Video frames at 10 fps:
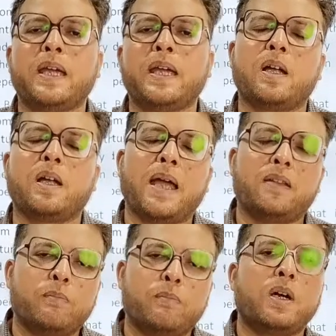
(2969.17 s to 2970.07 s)
kingdom and
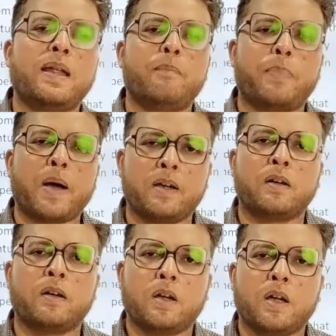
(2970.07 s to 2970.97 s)
the Mughal
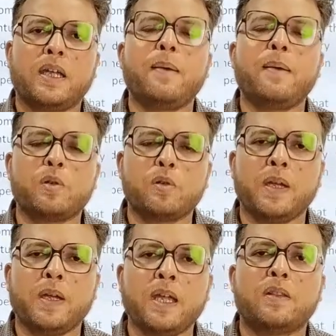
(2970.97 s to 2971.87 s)
Empire came to
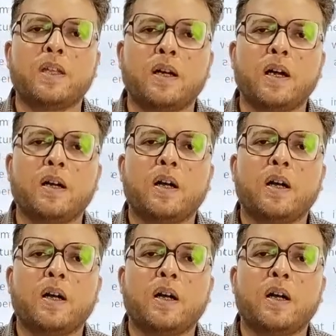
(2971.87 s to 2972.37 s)
be the